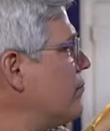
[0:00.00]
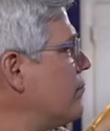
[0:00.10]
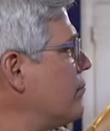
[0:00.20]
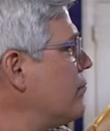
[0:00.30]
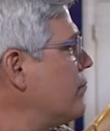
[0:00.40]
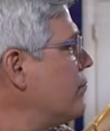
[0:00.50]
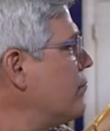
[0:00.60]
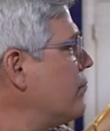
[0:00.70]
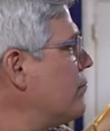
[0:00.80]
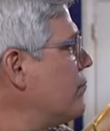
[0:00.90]

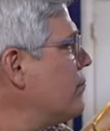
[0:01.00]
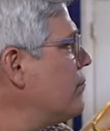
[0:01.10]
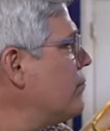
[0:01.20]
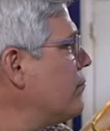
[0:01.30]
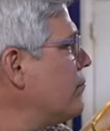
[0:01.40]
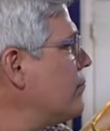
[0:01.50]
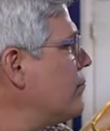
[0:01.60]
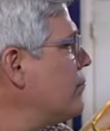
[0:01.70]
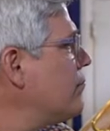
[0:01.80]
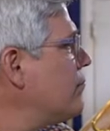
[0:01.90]

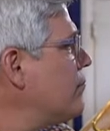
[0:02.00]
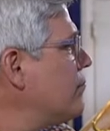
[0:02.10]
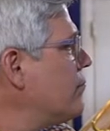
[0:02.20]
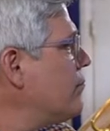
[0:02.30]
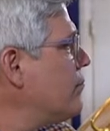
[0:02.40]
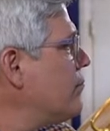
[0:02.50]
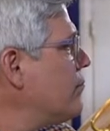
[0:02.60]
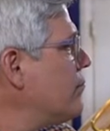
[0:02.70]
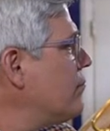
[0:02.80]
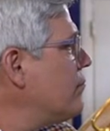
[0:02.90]

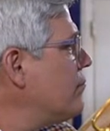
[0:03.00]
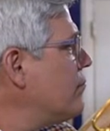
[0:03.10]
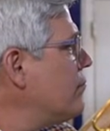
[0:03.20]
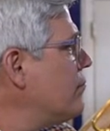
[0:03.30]
The person shown says nothing.